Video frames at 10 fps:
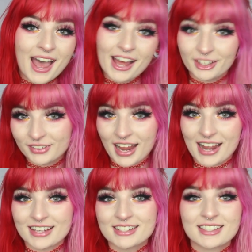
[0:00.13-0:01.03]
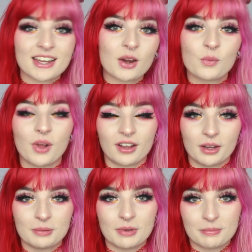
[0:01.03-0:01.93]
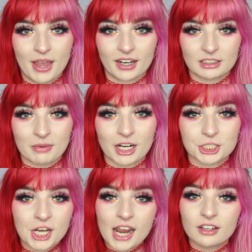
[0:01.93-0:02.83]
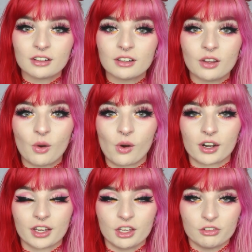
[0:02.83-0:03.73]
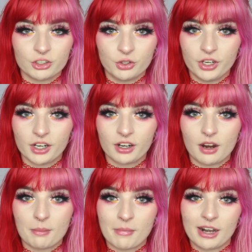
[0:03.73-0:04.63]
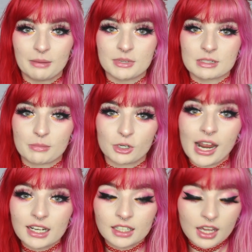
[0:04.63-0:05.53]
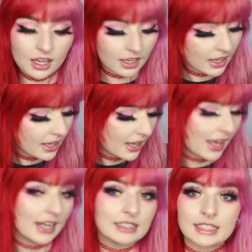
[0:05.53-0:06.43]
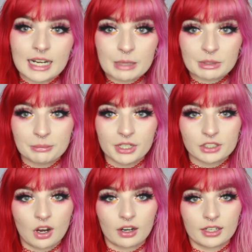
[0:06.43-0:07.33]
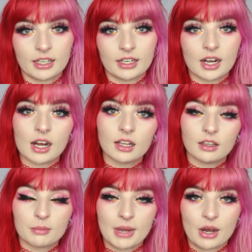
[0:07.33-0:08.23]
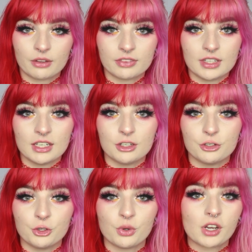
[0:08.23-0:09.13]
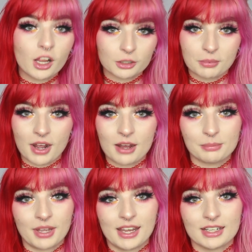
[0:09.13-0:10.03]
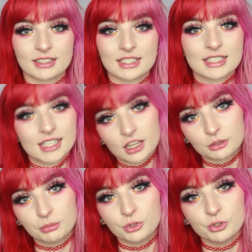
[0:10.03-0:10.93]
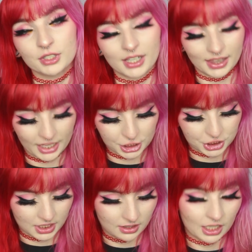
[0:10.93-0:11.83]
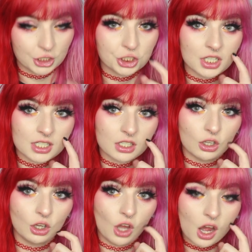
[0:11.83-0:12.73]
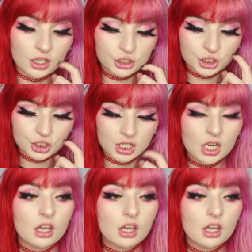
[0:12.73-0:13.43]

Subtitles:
Hello guys, welcome back to my channel, or if you're new here, my name is Miranda, and today we're going to be talking all about the new ColourPop and Sailor Moon collection that just launched.